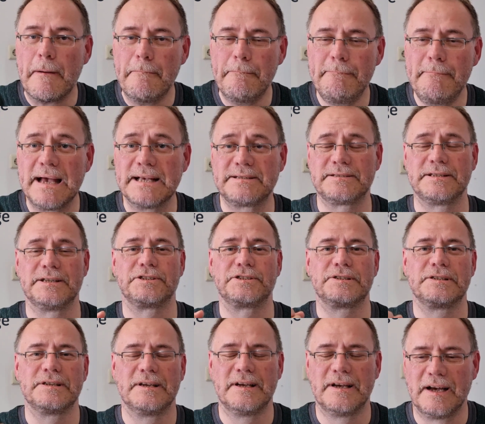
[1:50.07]

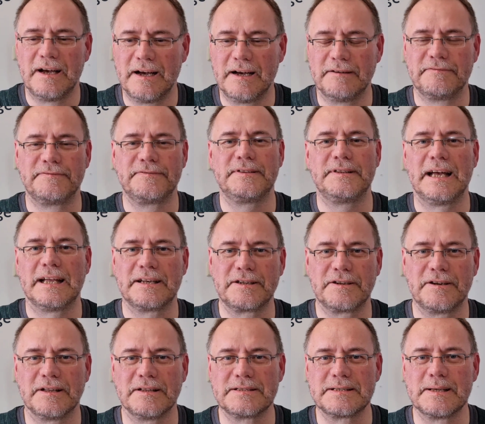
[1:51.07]
message of that
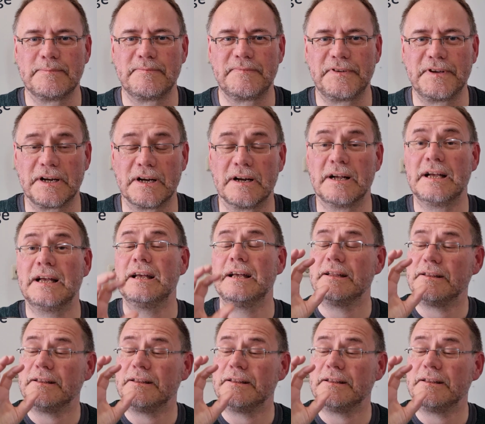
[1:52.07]
concept figure.